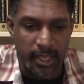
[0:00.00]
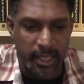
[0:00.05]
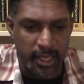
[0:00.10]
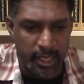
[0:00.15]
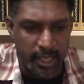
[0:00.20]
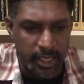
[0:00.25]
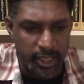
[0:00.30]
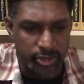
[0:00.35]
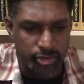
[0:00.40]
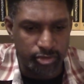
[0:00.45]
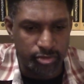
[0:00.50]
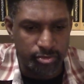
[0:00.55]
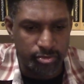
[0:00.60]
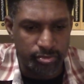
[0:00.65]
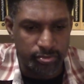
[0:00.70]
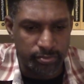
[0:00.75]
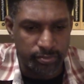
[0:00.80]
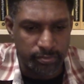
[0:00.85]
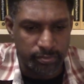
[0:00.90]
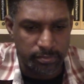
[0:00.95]
Andrew,
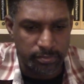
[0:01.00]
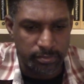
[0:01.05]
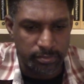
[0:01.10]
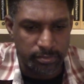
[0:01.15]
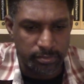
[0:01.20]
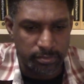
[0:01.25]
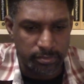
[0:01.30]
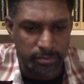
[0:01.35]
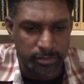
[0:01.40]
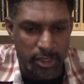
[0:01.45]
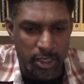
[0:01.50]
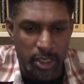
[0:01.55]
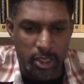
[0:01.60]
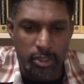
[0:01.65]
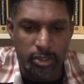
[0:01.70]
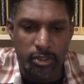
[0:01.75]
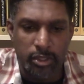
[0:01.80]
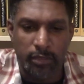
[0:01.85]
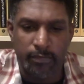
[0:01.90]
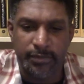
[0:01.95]

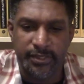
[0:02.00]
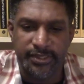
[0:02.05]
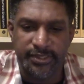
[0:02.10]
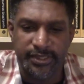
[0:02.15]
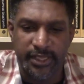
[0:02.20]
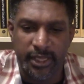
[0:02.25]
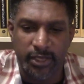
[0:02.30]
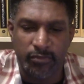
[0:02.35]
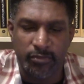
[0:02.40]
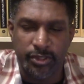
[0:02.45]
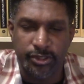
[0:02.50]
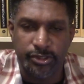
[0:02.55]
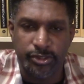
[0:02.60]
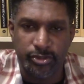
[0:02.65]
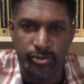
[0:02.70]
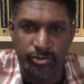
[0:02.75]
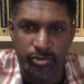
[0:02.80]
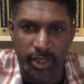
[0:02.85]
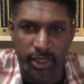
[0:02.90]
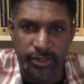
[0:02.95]
your mistake was
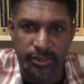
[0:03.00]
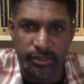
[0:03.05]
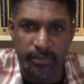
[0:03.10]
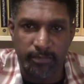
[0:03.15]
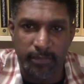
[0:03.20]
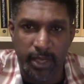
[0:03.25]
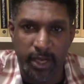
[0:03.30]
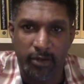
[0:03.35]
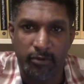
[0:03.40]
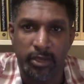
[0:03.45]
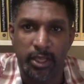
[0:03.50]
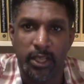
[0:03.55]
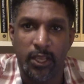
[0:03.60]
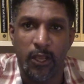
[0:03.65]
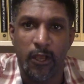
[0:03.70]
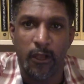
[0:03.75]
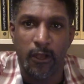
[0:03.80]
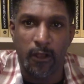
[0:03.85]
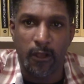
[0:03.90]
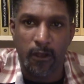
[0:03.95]
you tried to marry
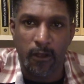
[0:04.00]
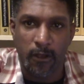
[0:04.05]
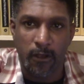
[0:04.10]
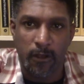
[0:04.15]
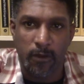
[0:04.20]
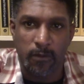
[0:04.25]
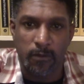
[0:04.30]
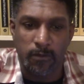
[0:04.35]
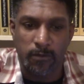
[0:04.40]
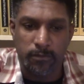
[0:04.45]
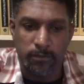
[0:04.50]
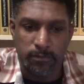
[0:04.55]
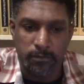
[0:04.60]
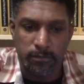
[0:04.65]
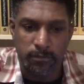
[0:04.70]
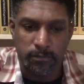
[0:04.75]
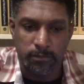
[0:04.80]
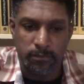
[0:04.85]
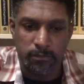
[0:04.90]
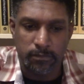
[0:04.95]
a hoe.
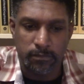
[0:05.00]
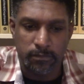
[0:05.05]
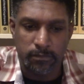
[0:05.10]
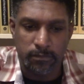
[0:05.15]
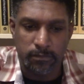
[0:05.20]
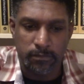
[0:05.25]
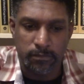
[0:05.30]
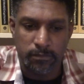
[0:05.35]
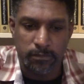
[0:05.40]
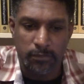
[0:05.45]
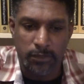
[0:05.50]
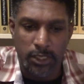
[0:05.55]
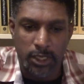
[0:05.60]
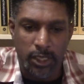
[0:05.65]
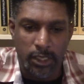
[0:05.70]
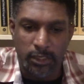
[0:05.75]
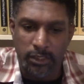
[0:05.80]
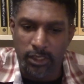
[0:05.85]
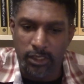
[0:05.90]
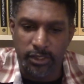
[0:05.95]

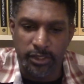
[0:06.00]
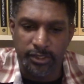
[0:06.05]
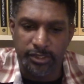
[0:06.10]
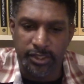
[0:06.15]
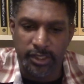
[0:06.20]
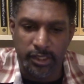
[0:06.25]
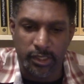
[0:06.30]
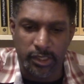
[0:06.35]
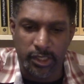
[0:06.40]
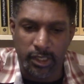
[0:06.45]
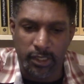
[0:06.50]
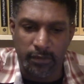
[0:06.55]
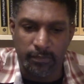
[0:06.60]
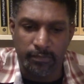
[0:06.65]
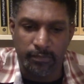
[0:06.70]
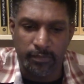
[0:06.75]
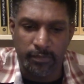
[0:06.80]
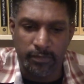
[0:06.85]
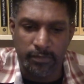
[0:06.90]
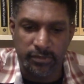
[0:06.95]
Lilith didn't
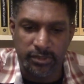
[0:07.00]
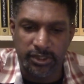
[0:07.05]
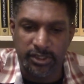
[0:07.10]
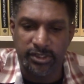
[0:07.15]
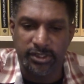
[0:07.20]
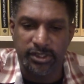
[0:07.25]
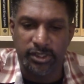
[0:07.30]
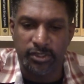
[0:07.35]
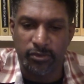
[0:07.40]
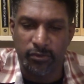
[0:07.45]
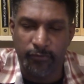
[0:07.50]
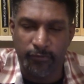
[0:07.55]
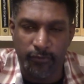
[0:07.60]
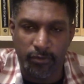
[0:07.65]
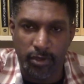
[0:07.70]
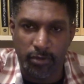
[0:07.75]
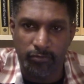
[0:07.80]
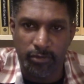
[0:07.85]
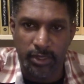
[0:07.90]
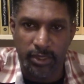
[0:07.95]
come to see you
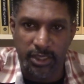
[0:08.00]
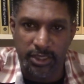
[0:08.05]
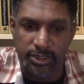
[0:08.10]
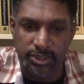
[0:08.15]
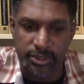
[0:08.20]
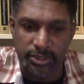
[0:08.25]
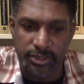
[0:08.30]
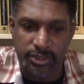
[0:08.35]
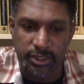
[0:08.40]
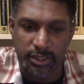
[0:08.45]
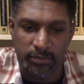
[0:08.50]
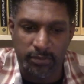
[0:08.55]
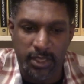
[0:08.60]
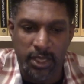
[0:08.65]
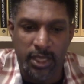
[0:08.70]
for a relationship.